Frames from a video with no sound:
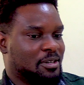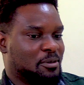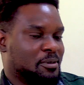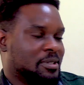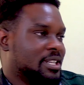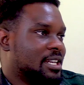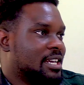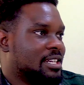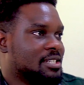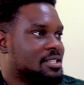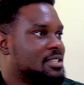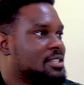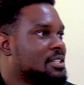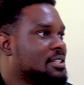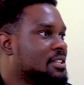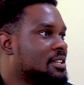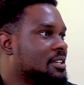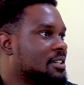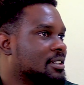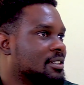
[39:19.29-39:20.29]
And then I just
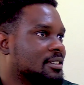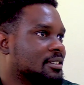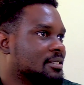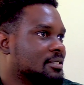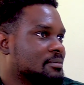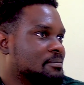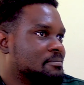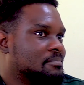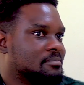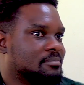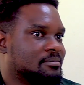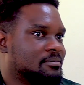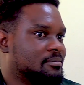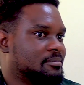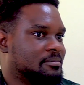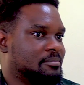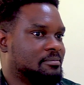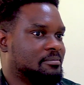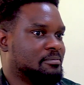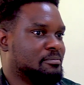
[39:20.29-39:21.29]
think the
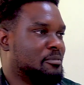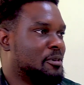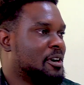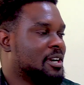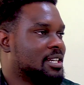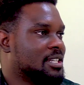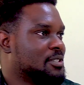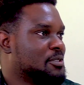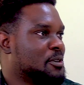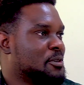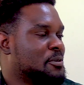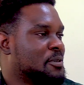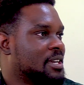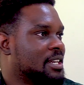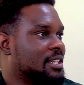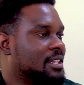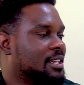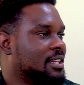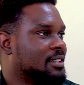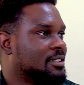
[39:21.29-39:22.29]
market is not
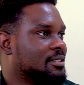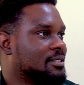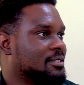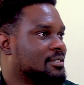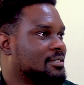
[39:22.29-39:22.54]
ready then.